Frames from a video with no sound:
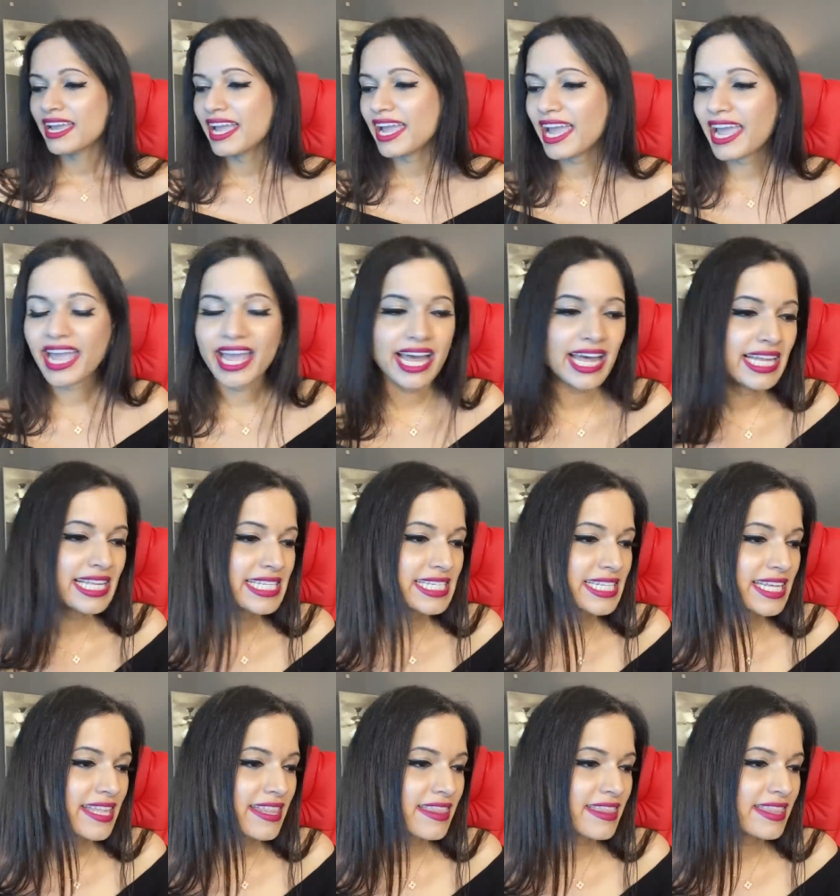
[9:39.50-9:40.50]
And
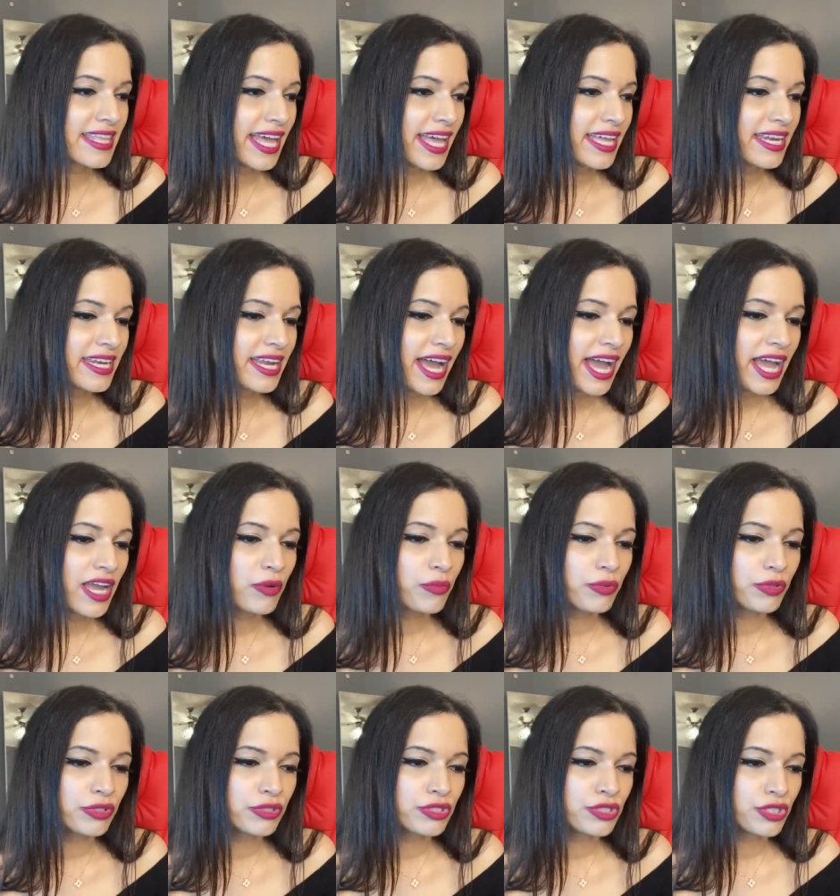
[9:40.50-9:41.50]
then I
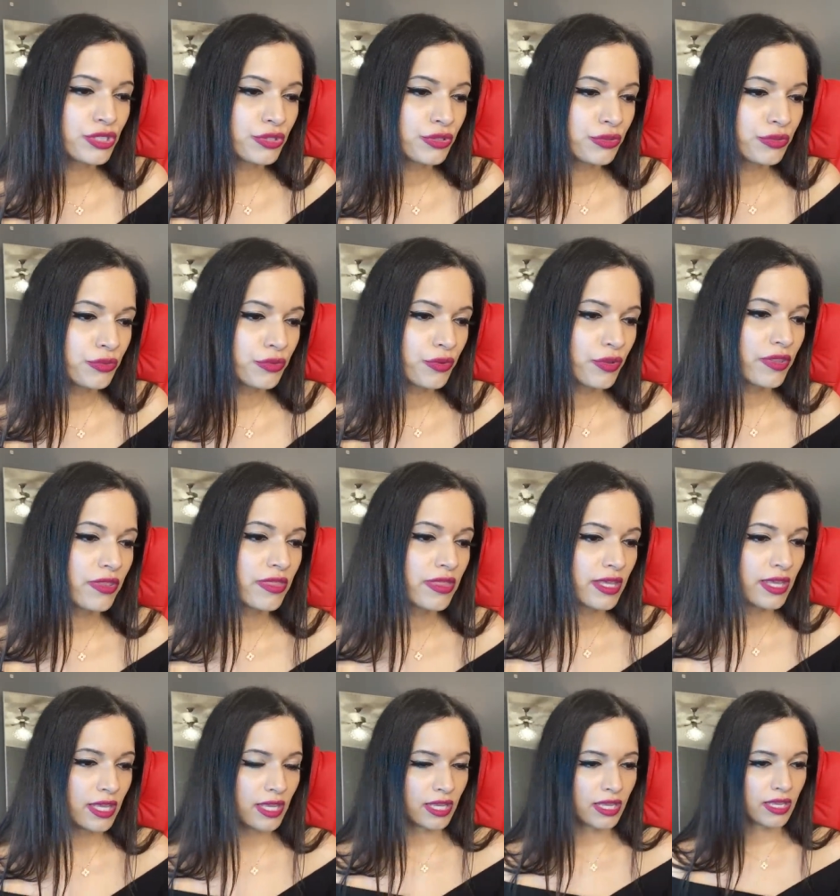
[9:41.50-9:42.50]
will do
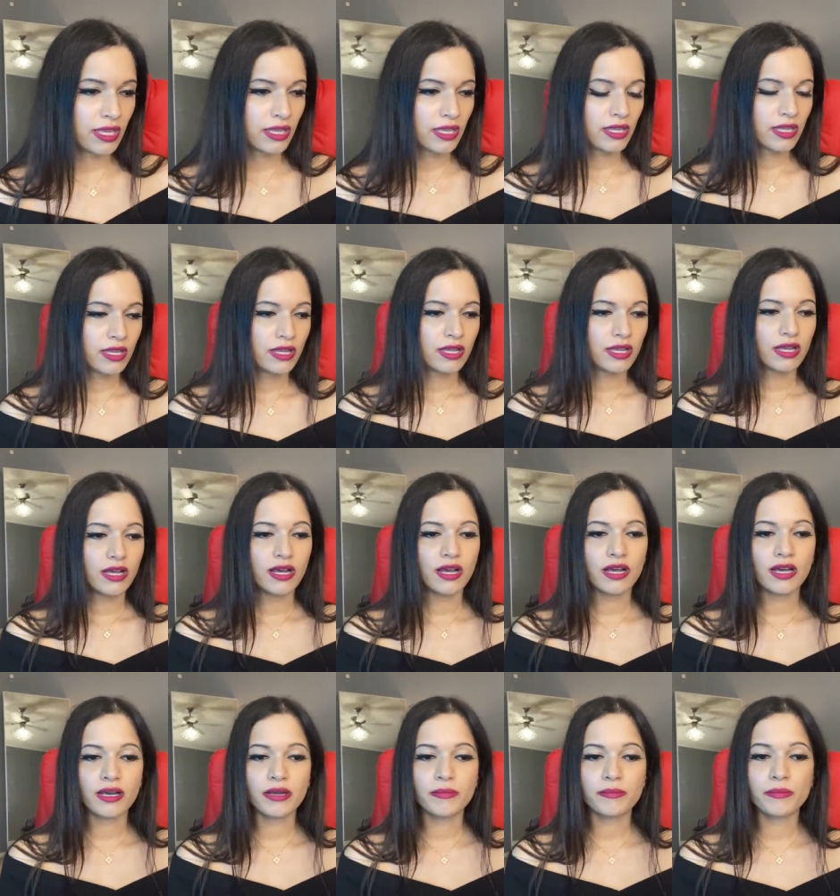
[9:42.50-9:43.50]
the
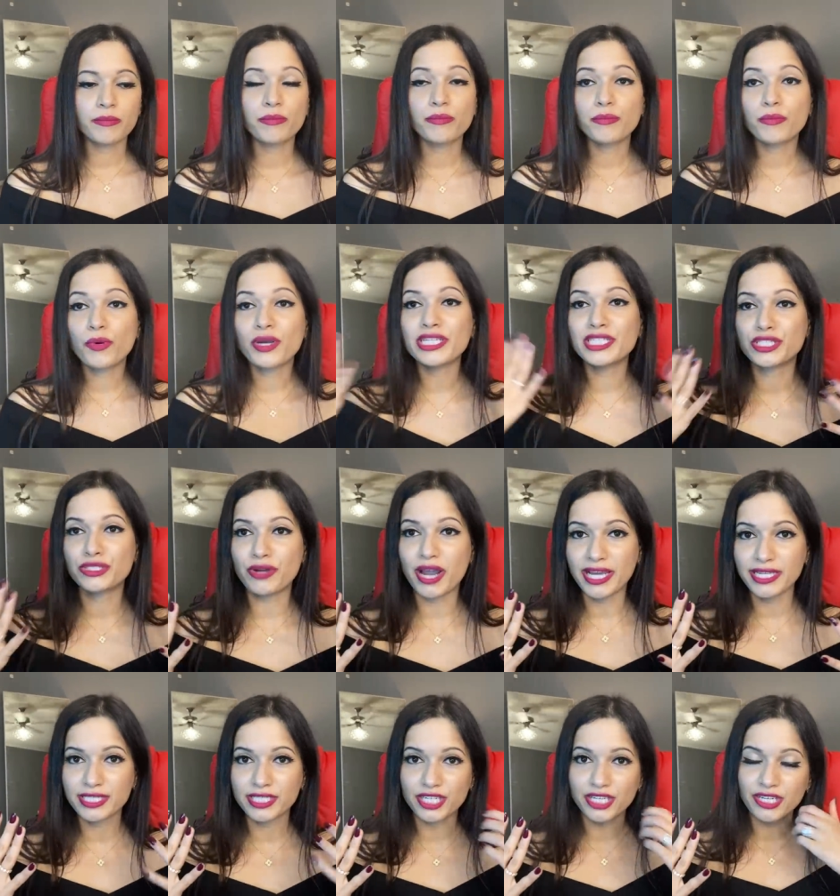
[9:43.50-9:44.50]

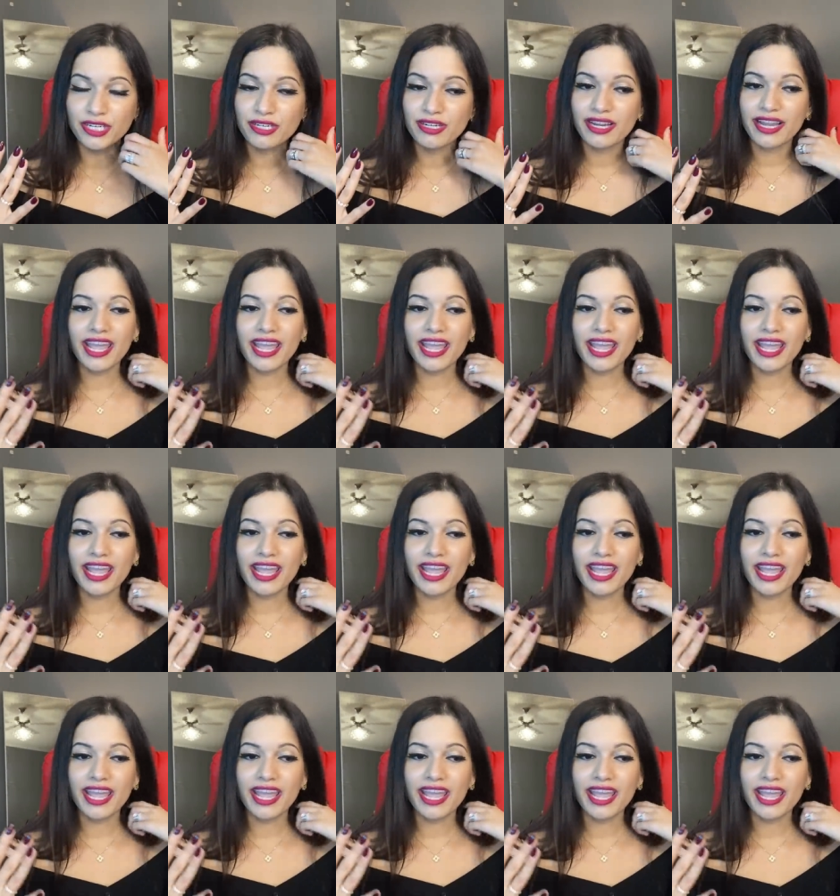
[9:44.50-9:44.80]
moisturizer.